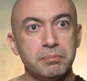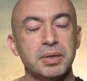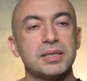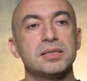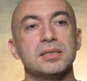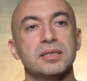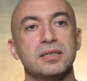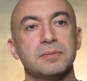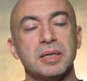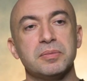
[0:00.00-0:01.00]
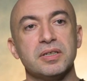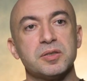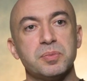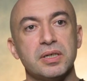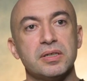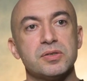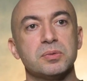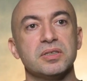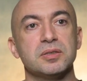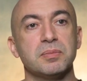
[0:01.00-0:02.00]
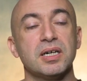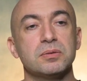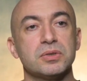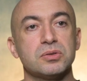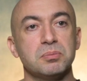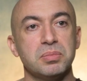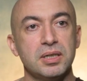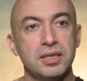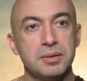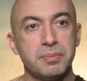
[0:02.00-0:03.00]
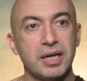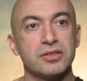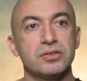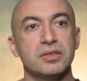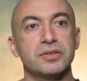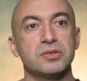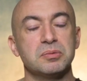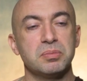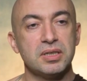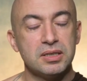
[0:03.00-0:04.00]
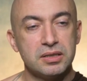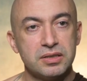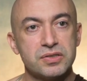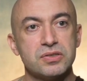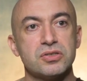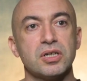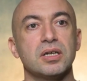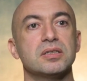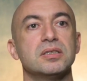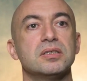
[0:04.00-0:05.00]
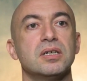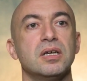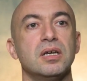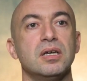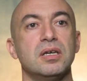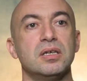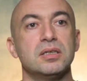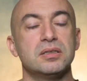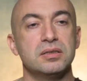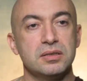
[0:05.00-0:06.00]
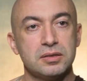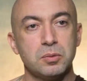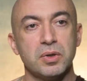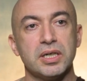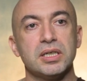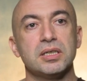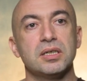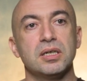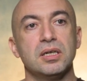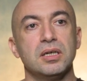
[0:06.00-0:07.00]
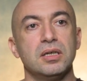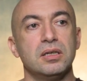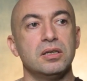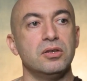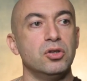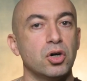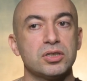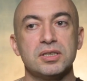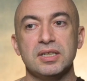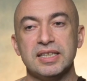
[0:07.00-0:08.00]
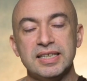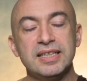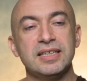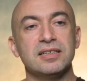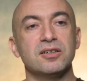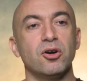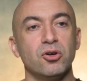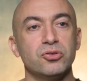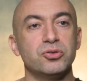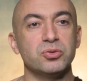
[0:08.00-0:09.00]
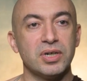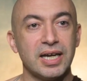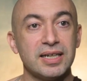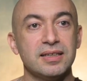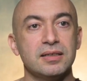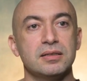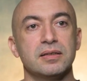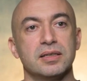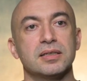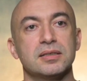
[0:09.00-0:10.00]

But he remembered the experience when his mind was completely passionless, completely disenchanted, turned away, not leaning onto anything.